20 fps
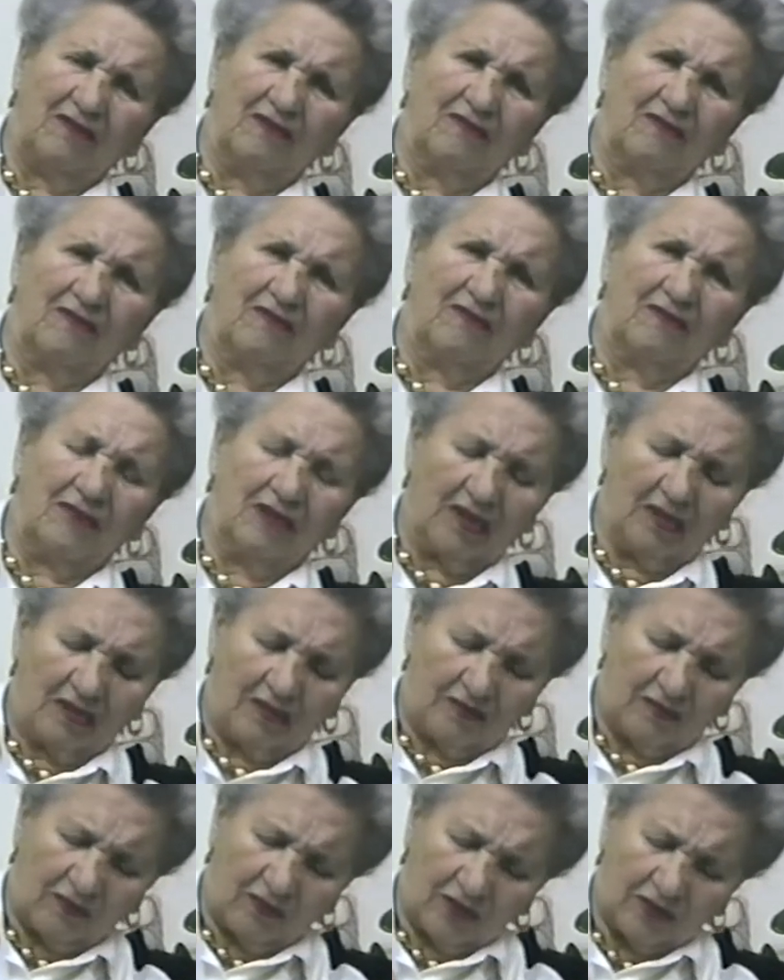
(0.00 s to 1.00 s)
So,
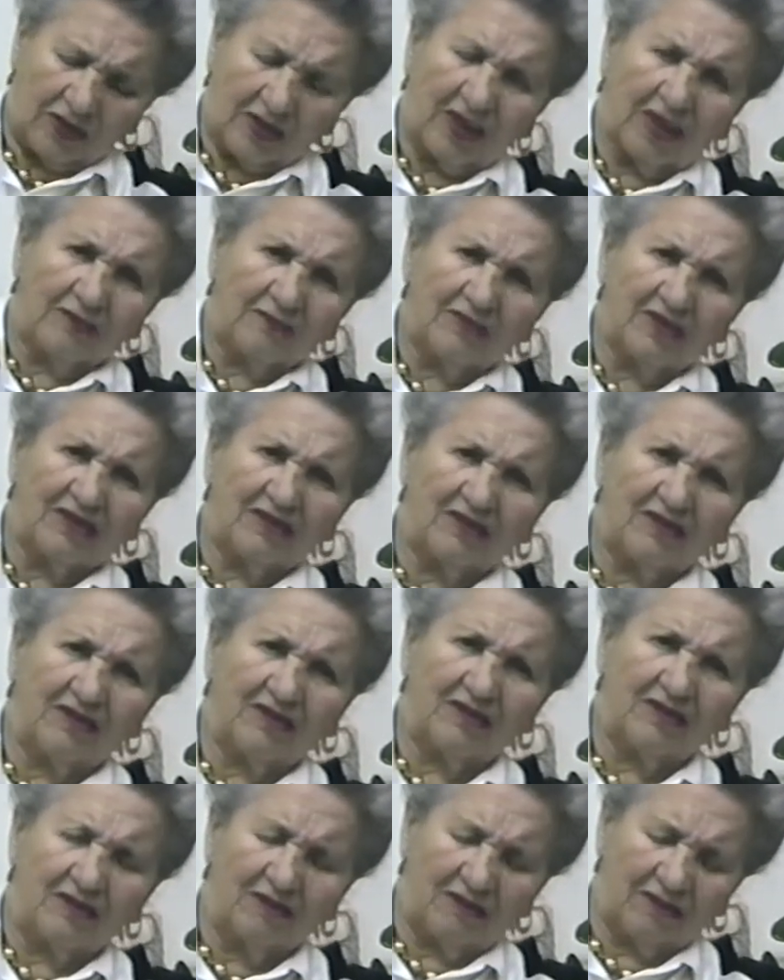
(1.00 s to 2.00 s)
at what time is it,
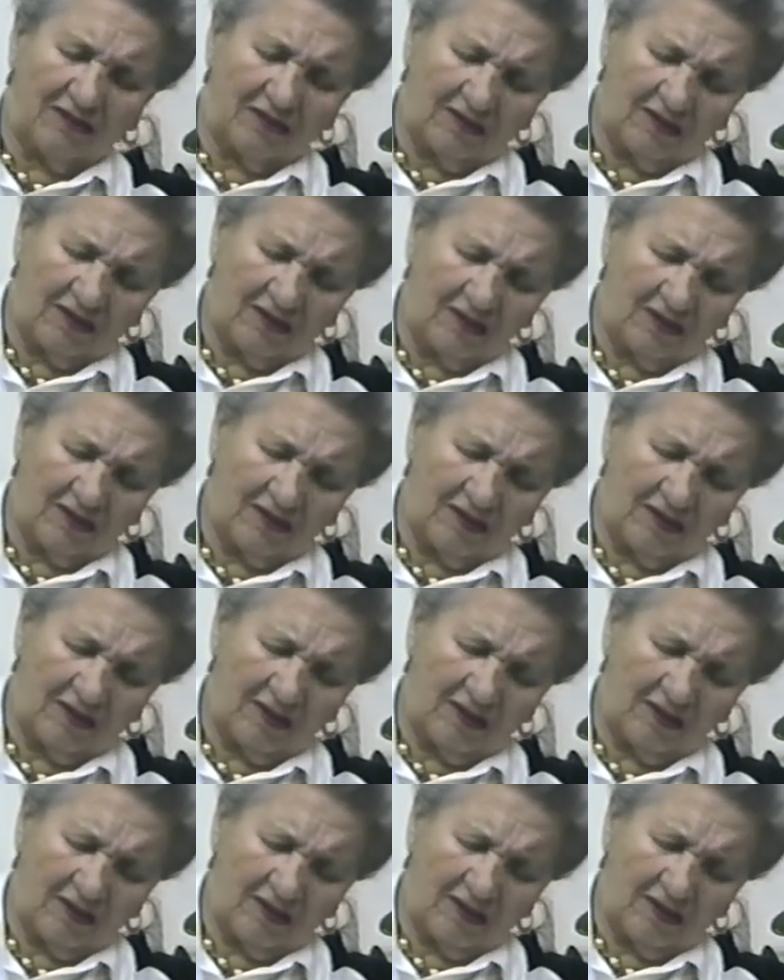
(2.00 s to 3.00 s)
dear? 15.
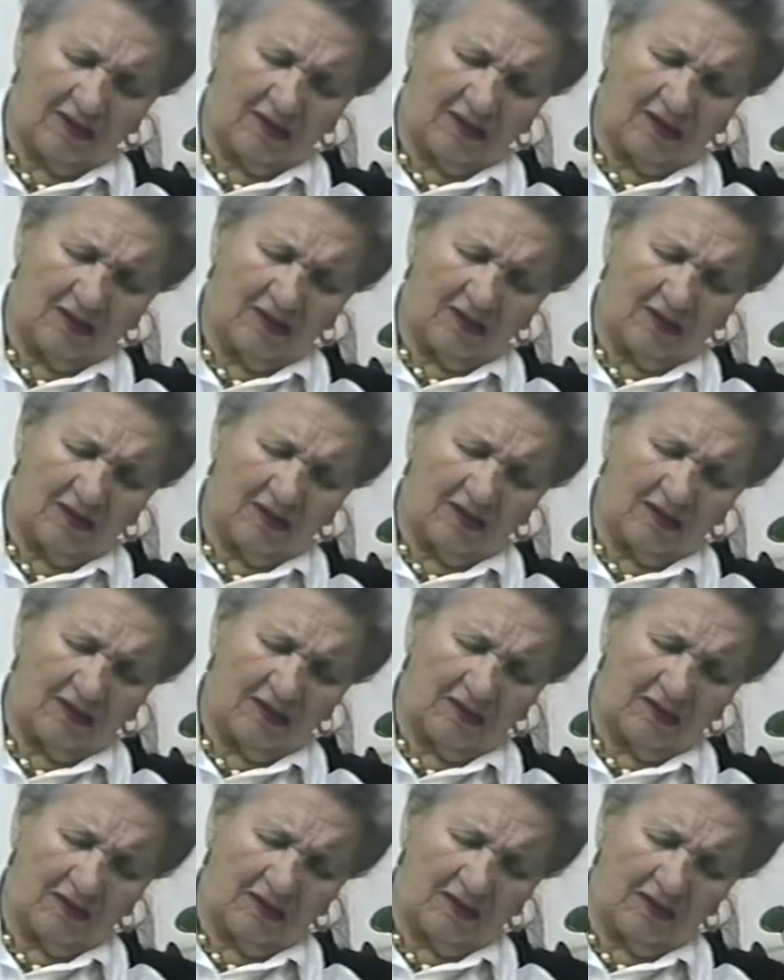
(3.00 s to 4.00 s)
You have 15
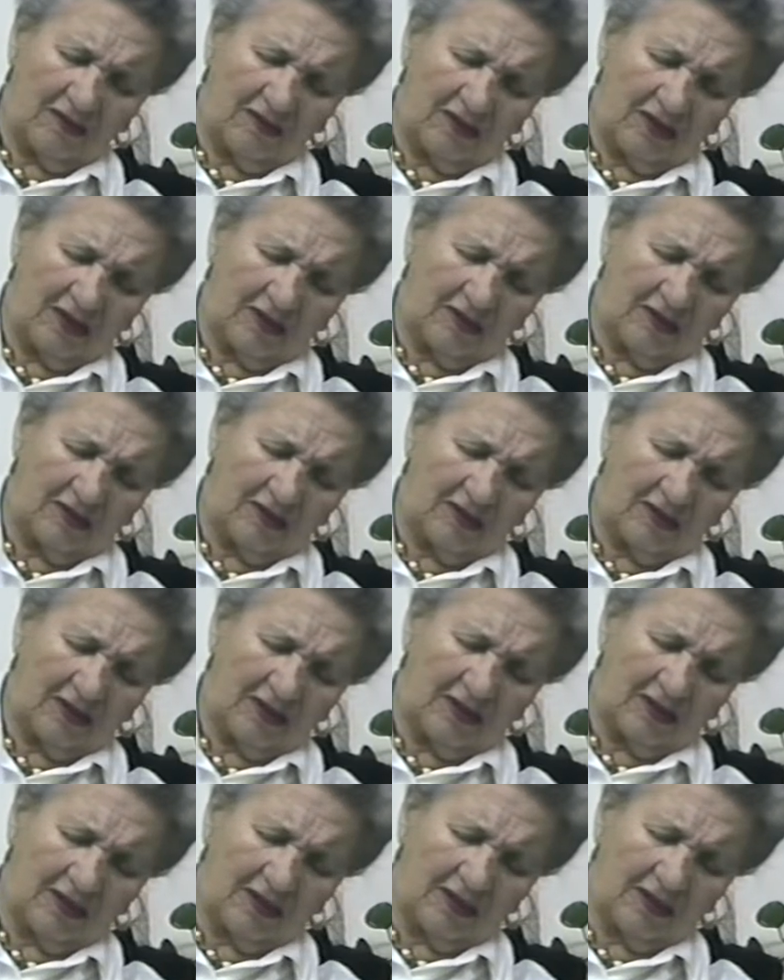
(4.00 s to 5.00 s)
minutes. Oh,
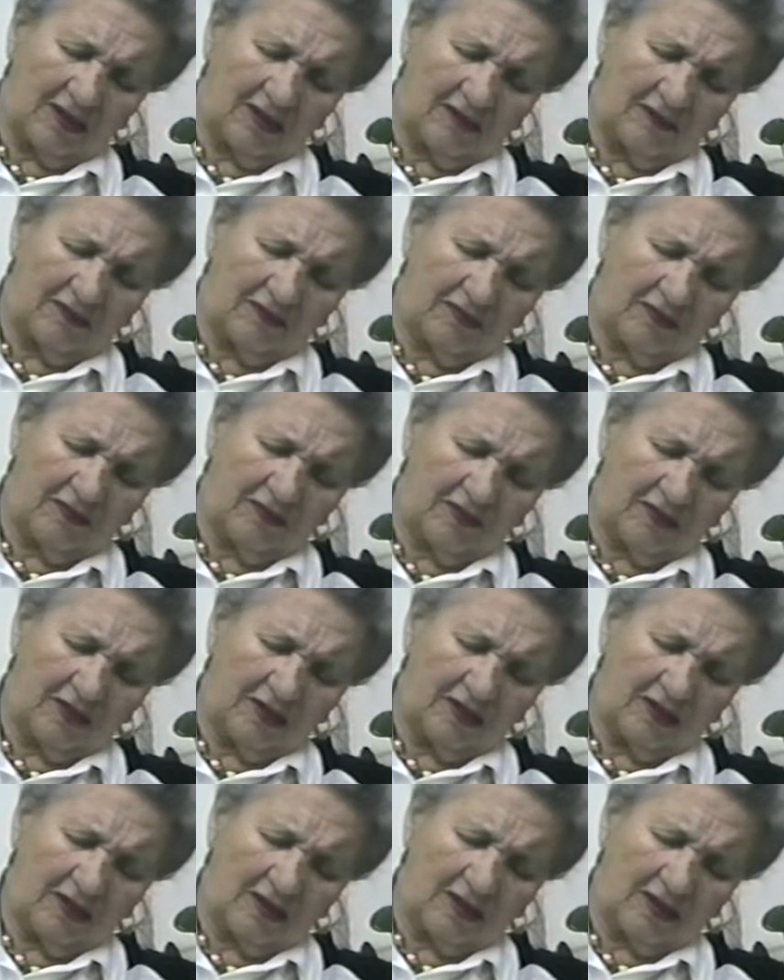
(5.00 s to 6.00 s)
I have
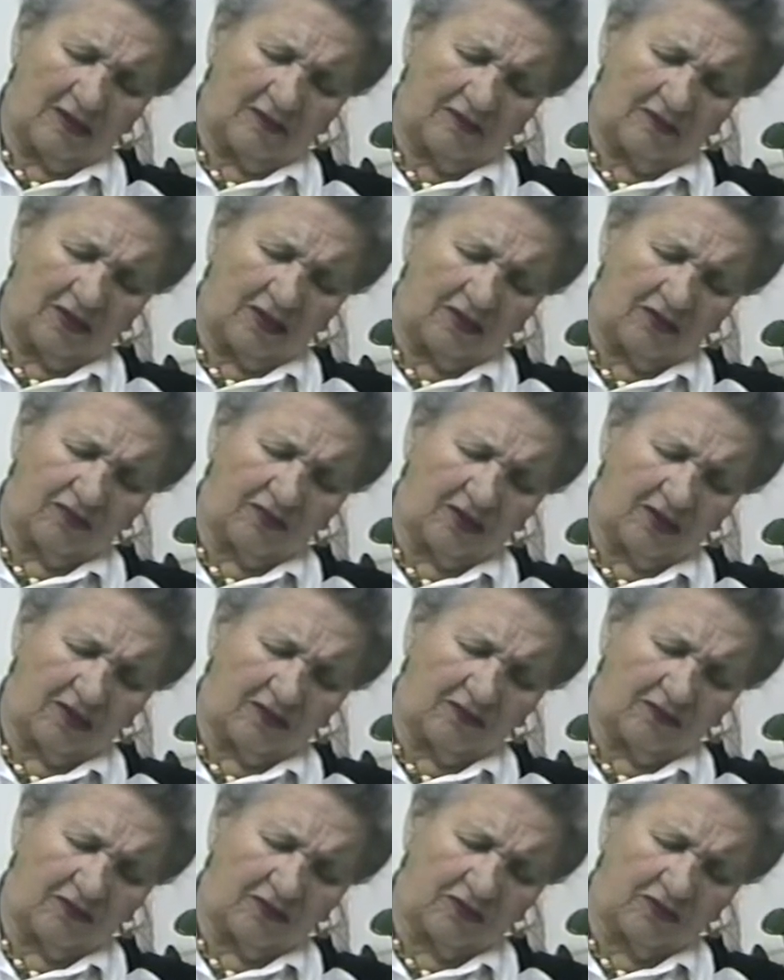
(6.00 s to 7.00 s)

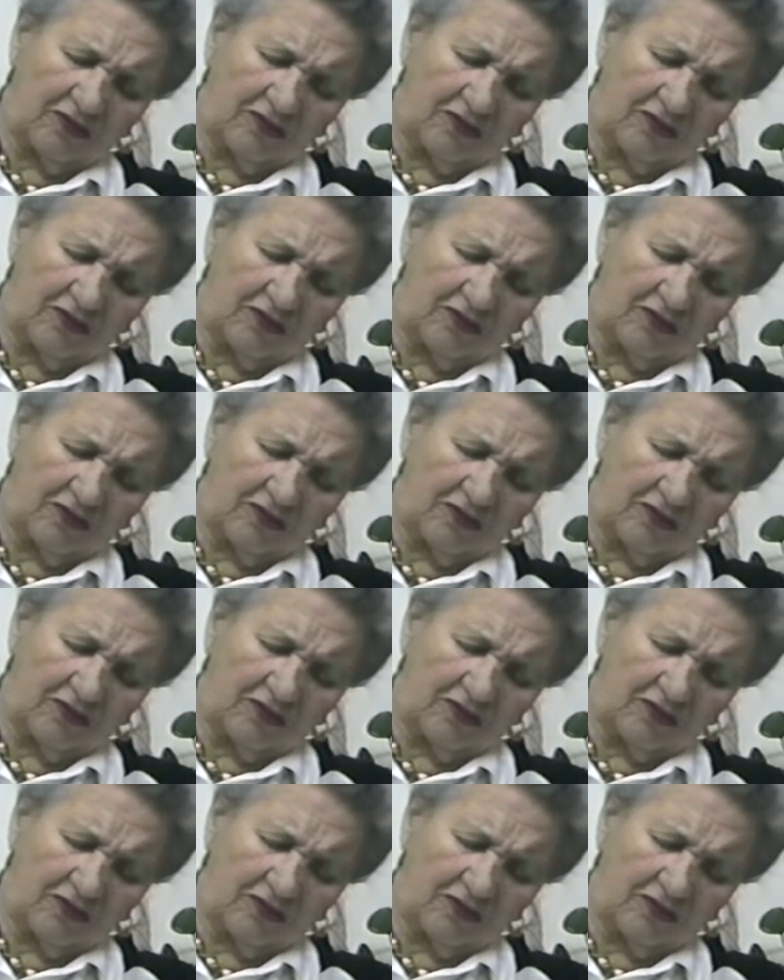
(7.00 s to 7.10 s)
nothing of